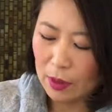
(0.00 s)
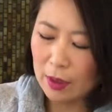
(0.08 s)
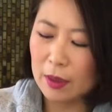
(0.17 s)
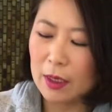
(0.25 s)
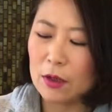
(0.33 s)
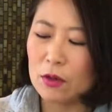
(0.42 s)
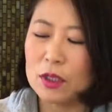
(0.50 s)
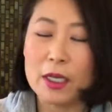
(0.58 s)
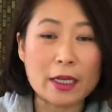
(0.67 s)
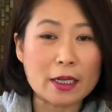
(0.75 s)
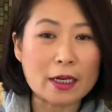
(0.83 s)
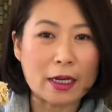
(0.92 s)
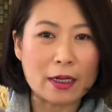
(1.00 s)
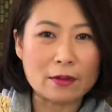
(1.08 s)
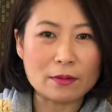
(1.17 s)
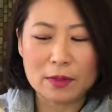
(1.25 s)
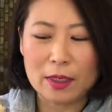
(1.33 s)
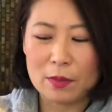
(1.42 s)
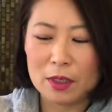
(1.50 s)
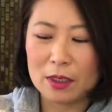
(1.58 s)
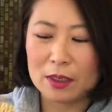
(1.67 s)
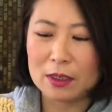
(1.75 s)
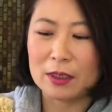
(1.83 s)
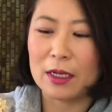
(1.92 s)
And then you take it out. I mean,
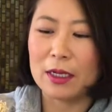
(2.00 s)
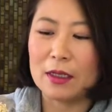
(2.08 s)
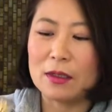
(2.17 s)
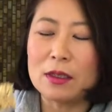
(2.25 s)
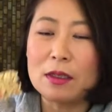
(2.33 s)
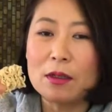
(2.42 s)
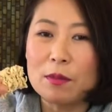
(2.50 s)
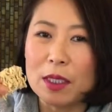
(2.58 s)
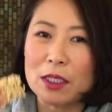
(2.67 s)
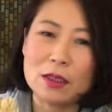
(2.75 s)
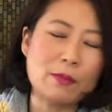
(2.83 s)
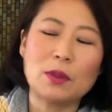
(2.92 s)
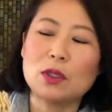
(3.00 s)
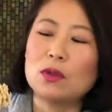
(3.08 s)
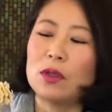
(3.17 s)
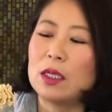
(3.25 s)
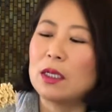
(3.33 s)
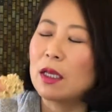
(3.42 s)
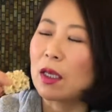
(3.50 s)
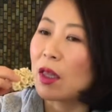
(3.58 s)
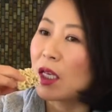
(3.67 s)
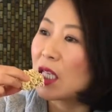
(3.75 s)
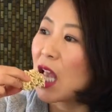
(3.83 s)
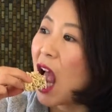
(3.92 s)
it's kind of is a little messy, but you eat it like this.